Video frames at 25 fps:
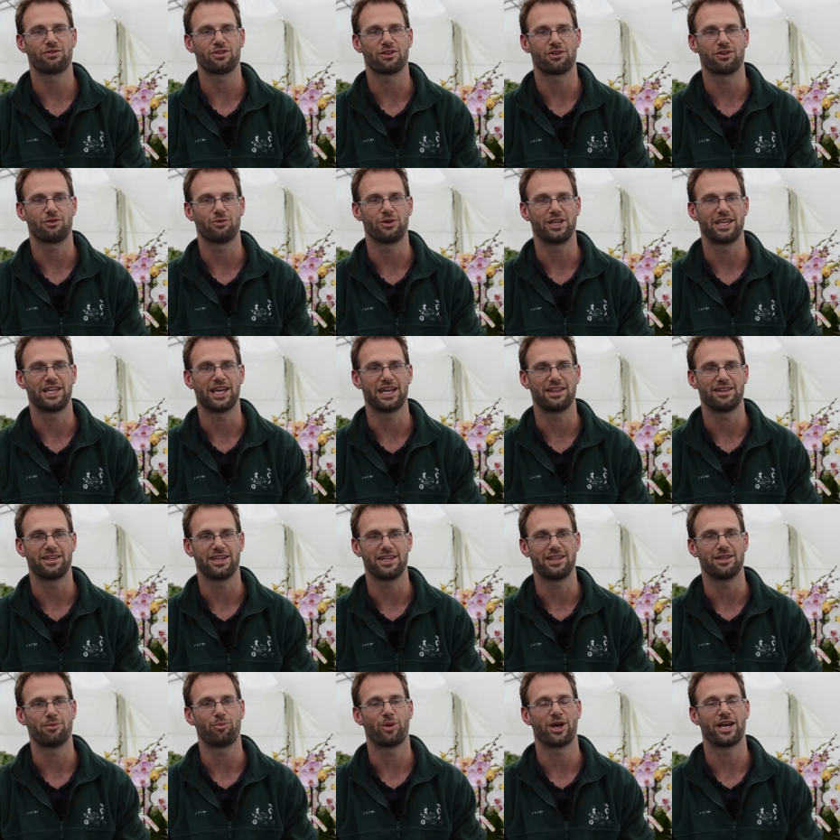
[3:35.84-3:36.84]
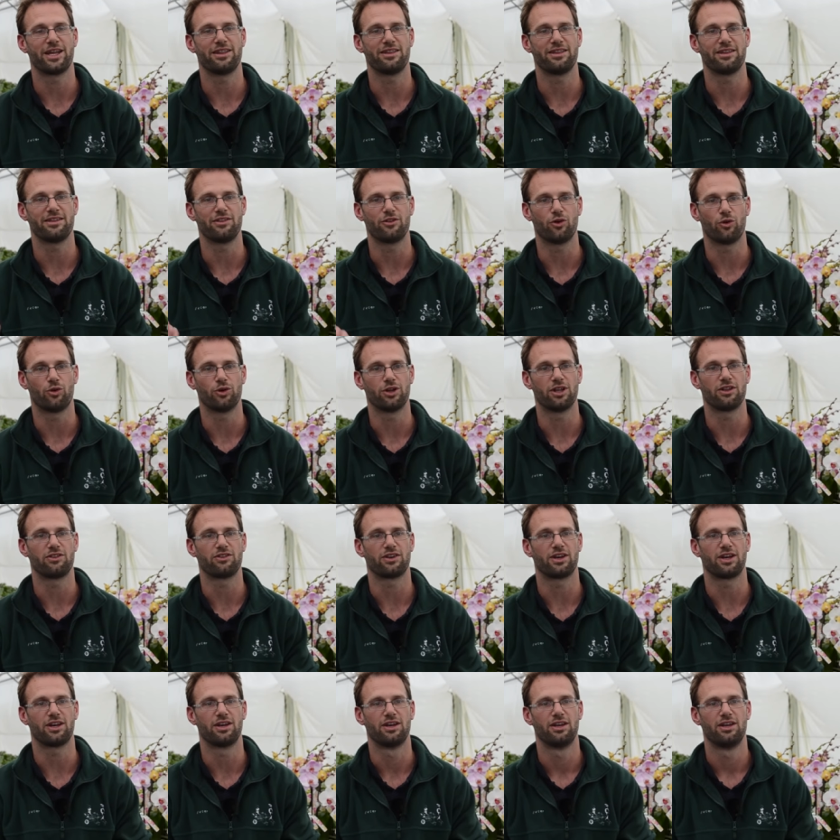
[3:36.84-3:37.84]
so we get the independent
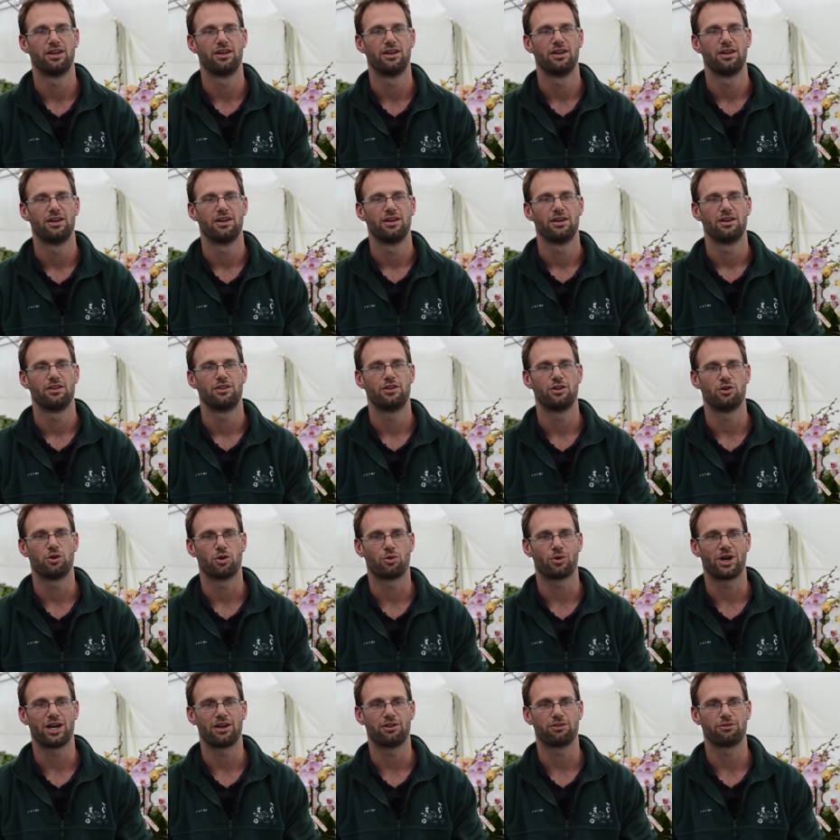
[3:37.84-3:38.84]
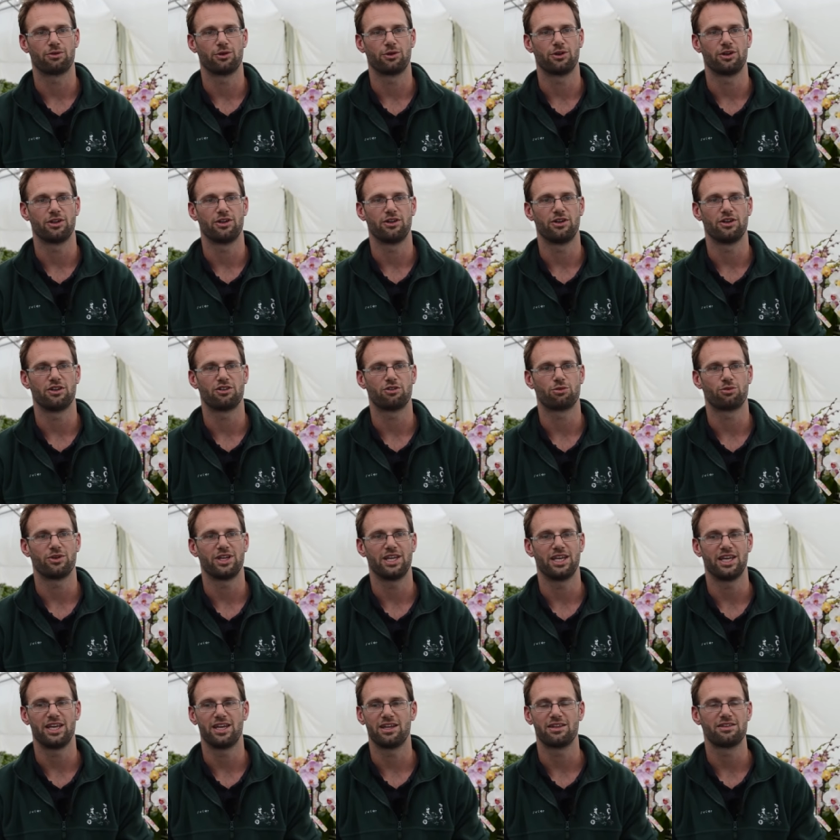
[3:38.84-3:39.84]
auditor do a run through the nursery
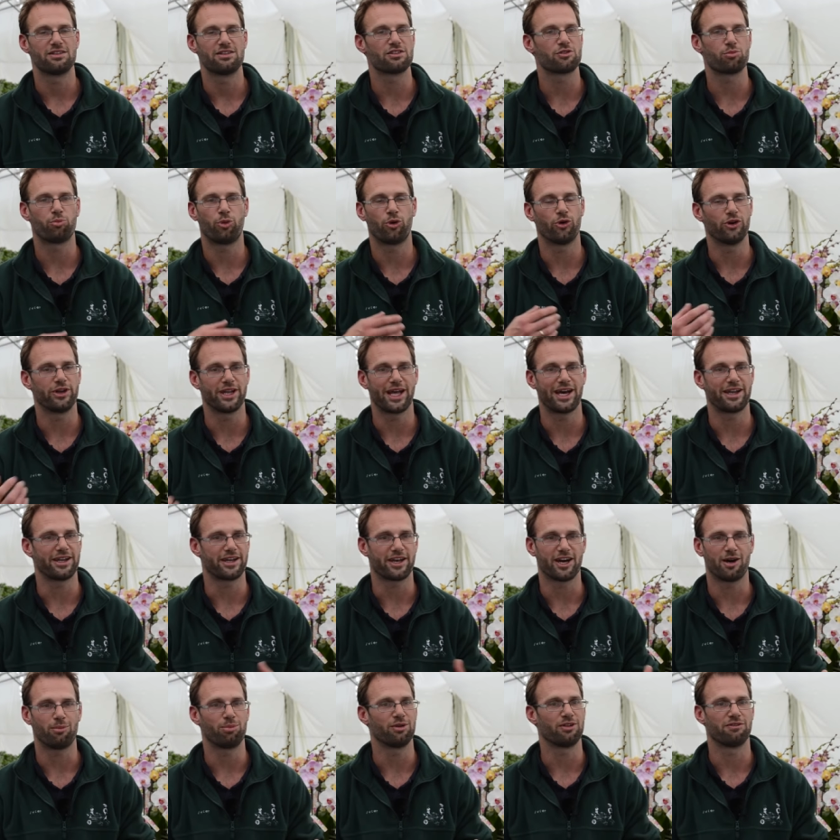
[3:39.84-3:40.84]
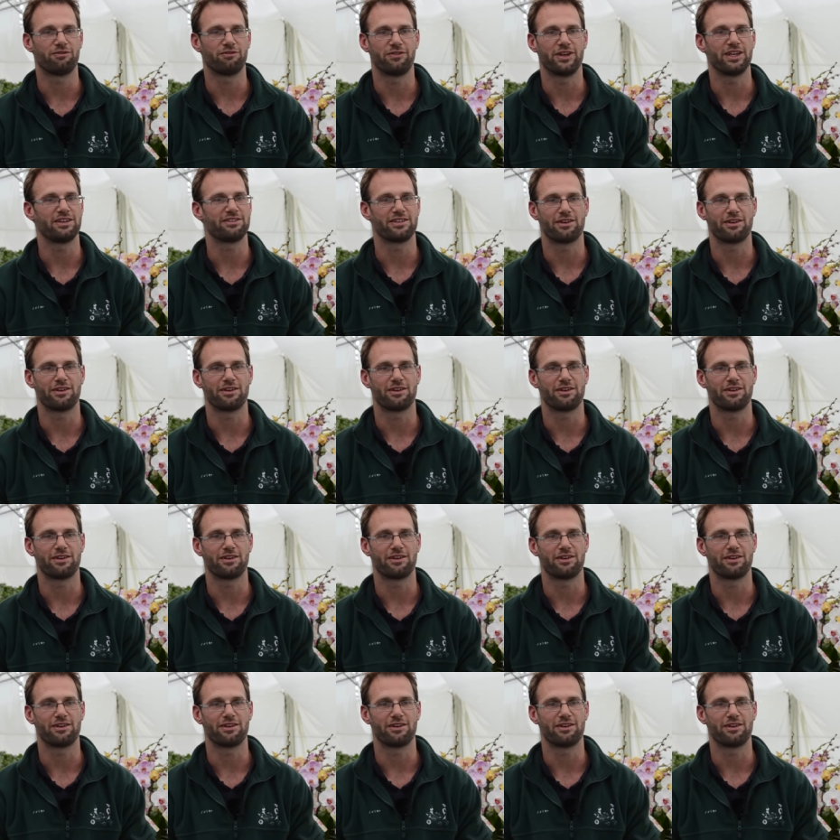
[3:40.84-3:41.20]
here, just point out a couple of things